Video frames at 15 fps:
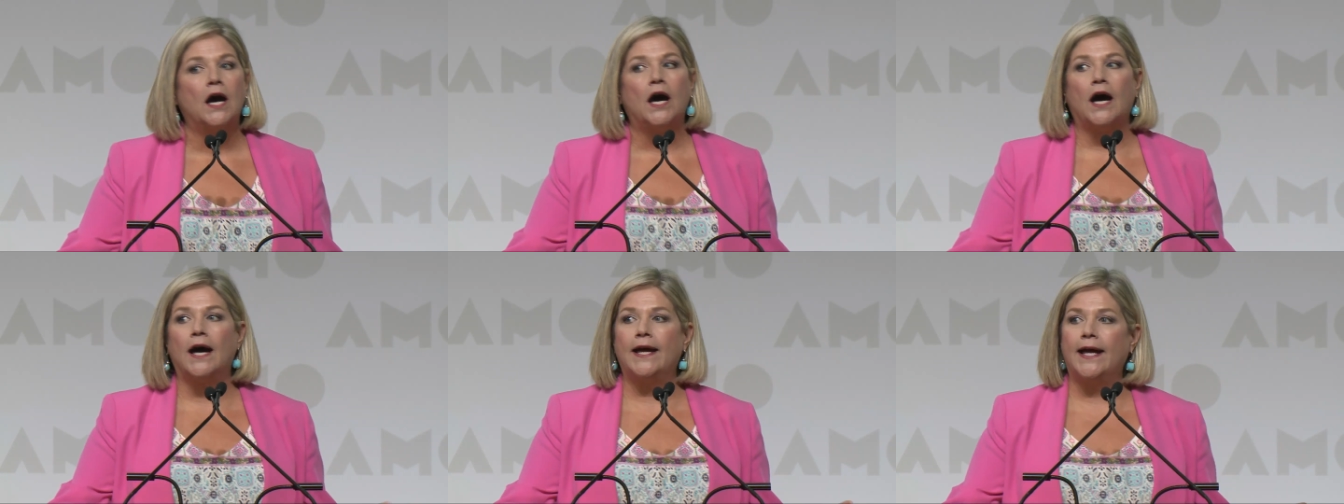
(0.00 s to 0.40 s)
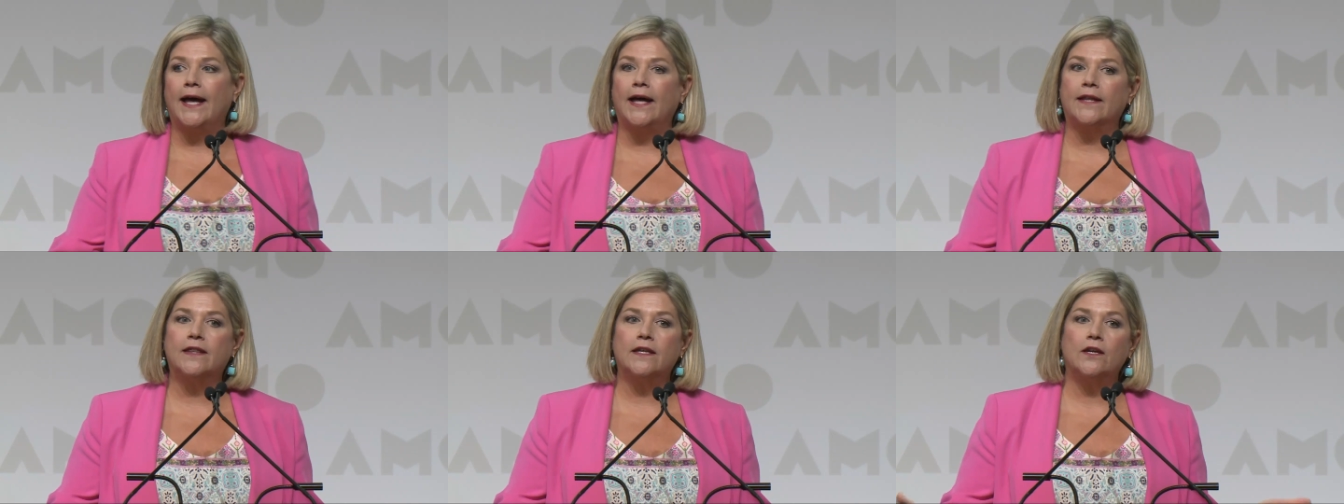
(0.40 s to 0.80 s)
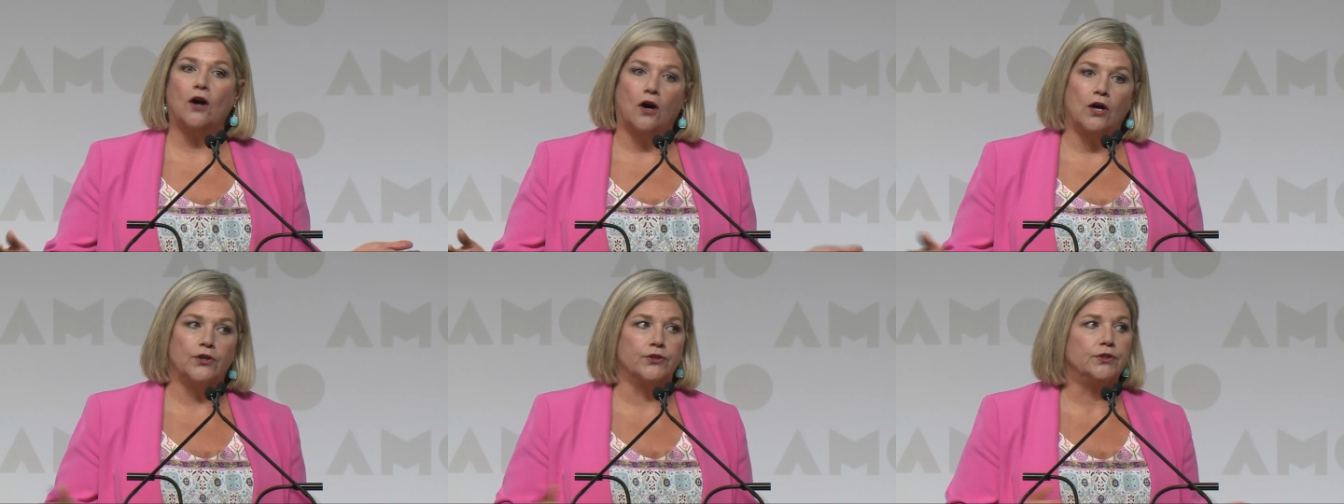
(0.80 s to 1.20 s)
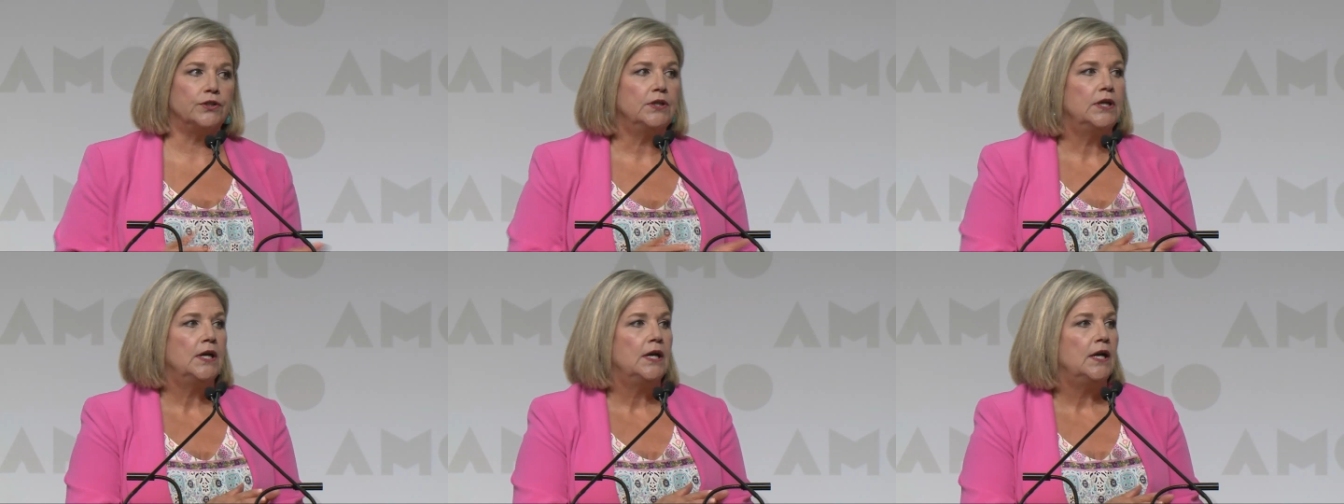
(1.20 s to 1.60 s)
I had the honor
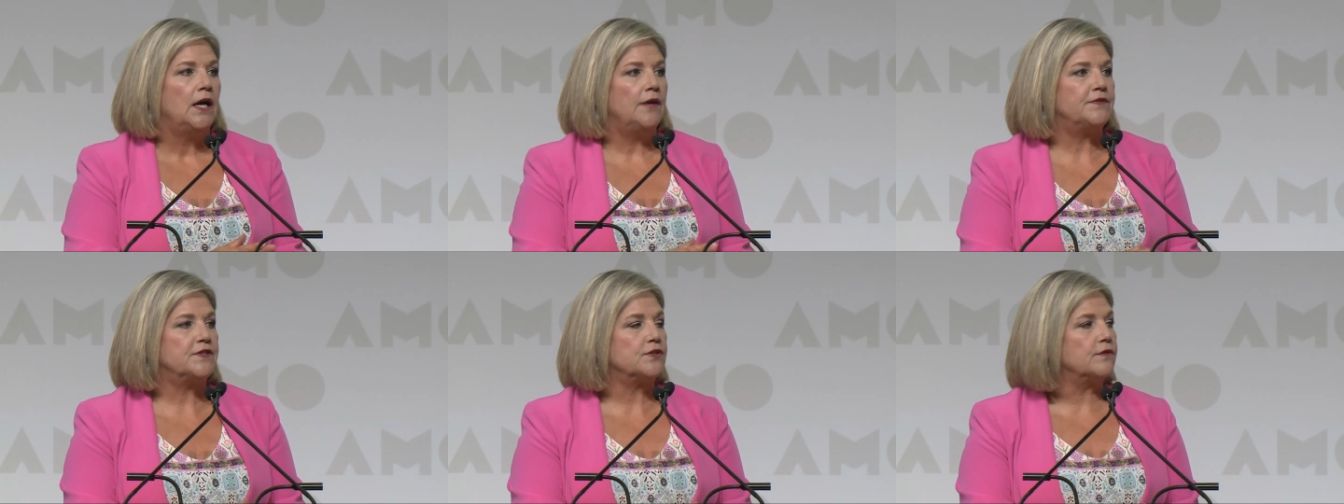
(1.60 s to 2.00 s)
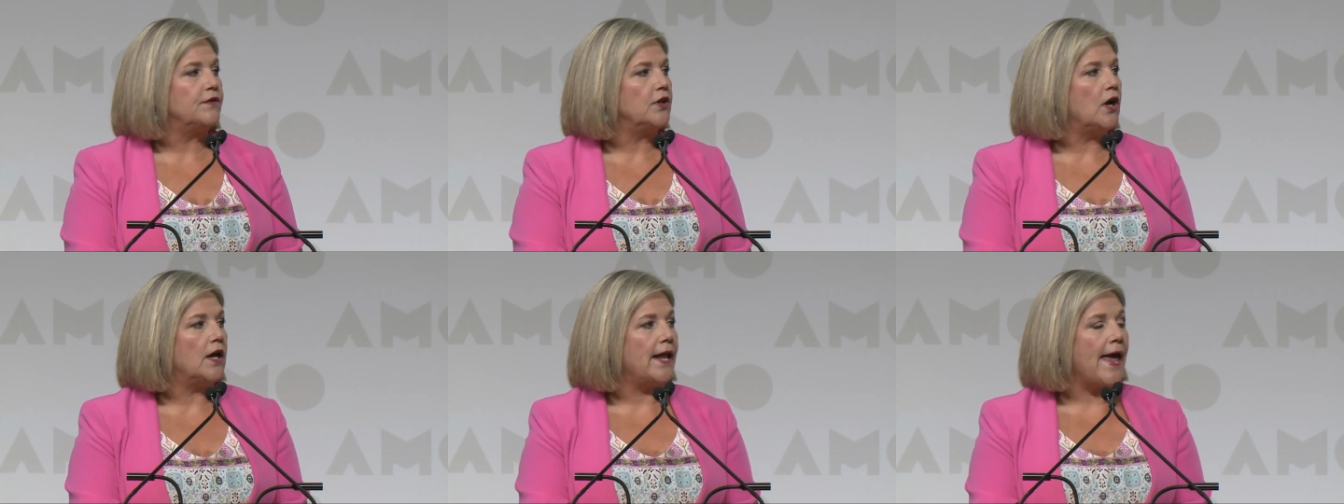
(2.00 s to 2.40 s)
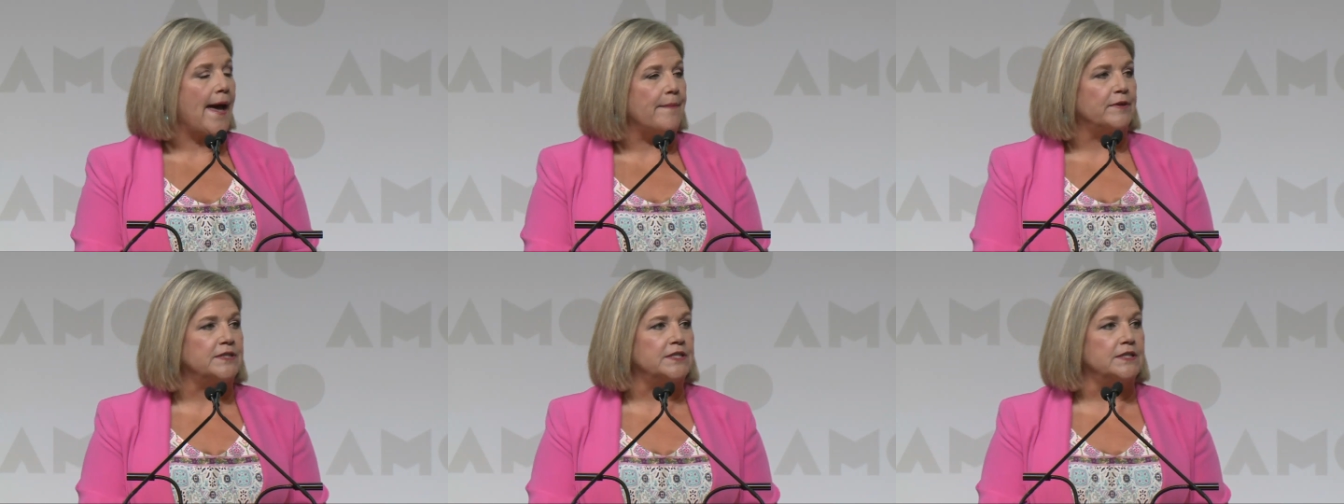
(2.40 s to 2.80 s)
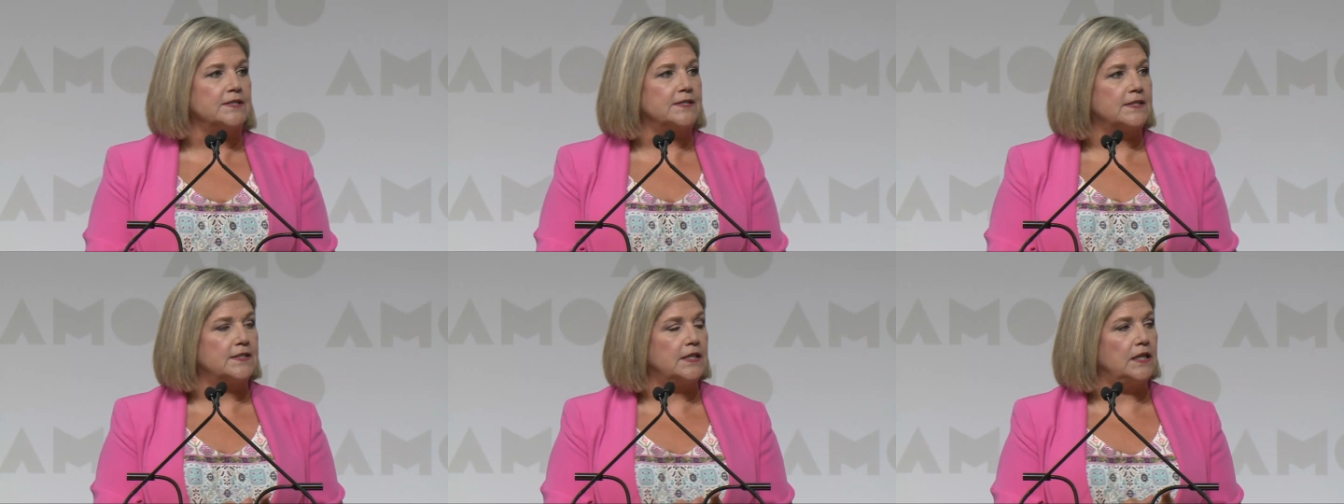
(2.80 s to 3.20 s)
of serving on Hamilton's
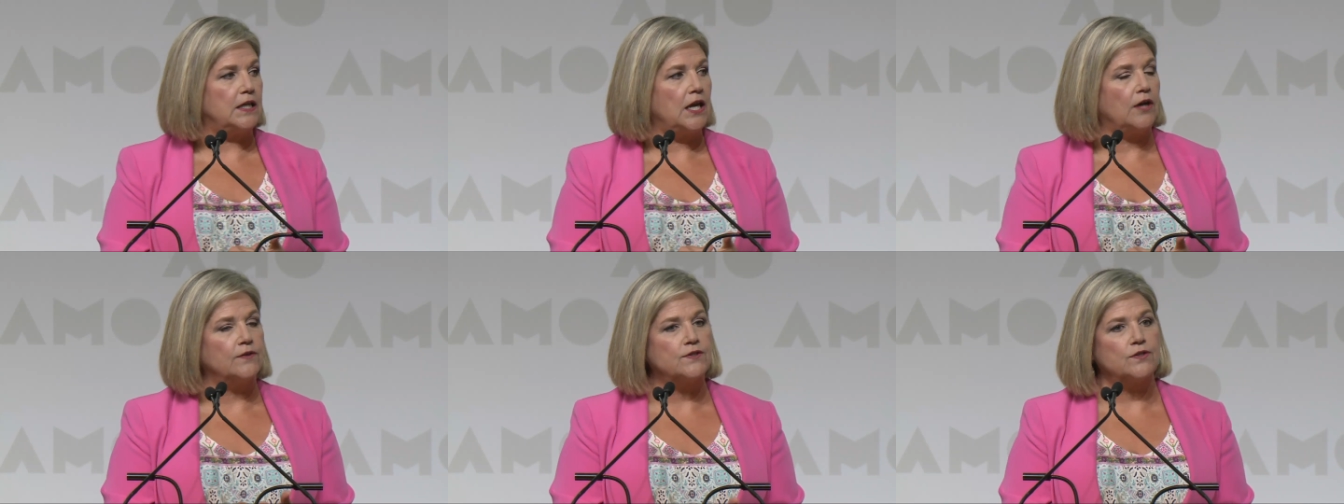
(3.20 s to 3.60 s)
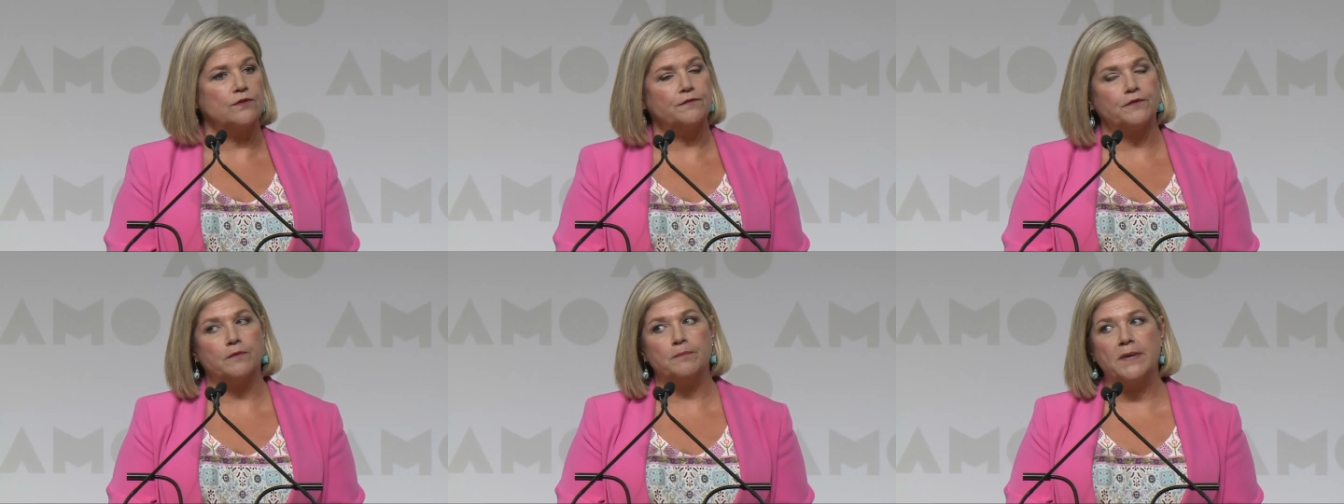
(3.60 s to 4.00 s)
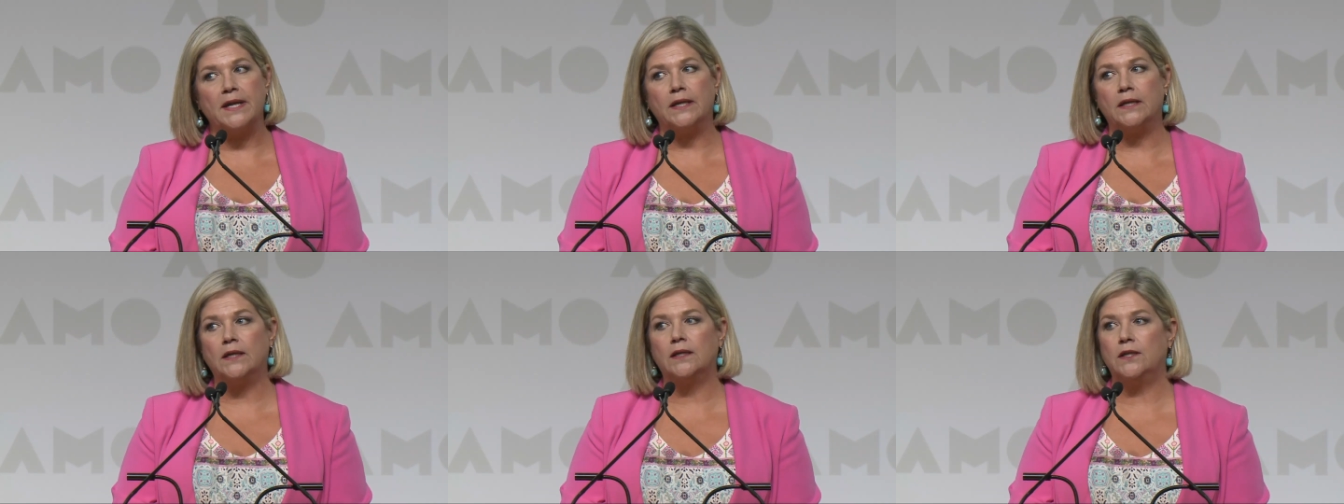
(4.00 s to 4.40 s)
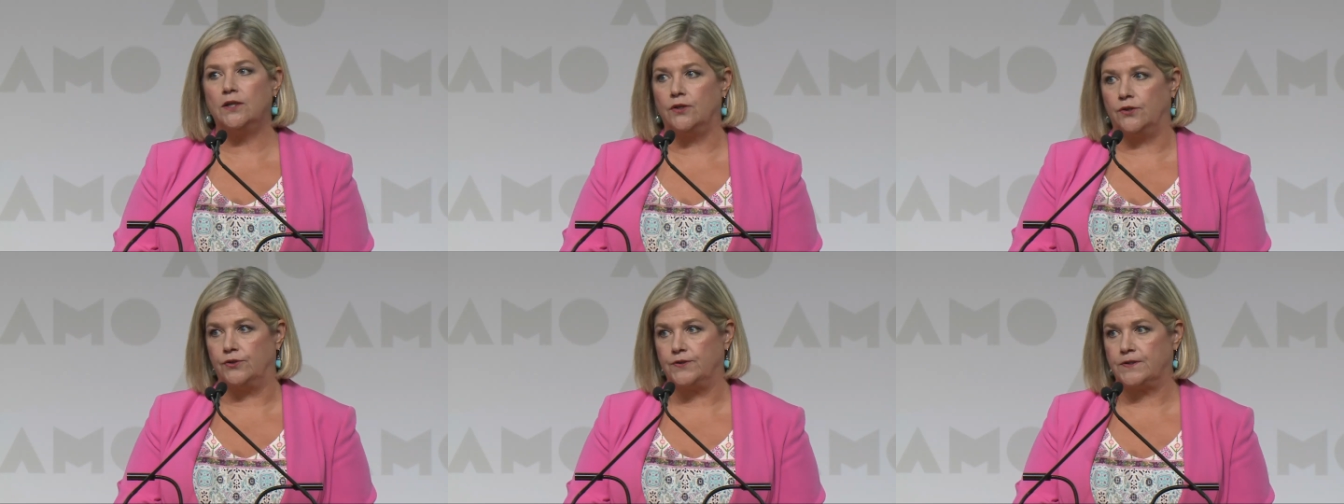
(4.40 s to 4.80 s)
City Council for many
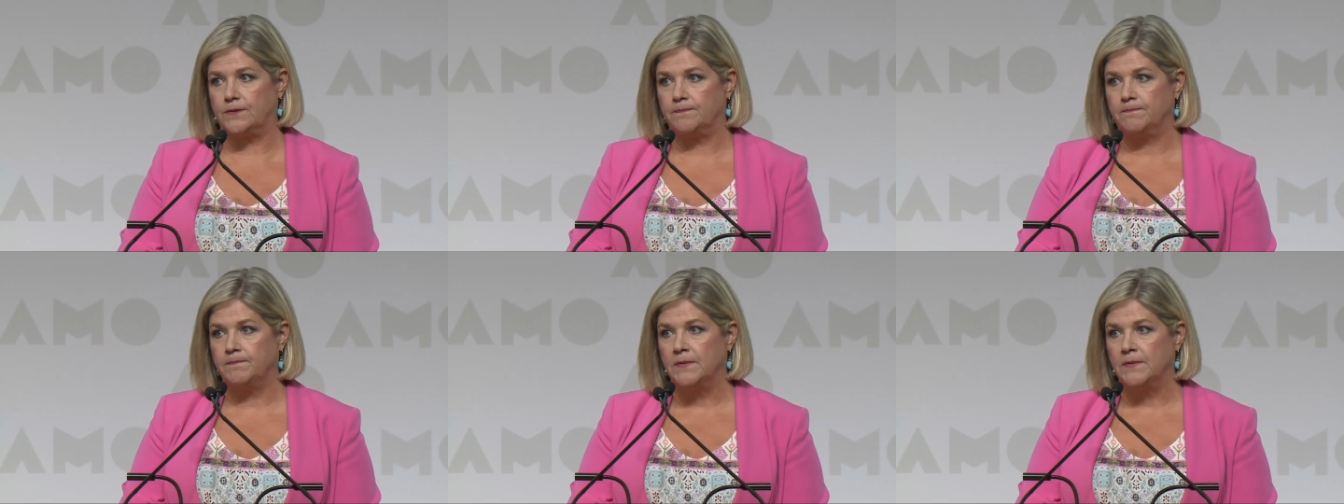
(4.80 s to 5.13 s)
years.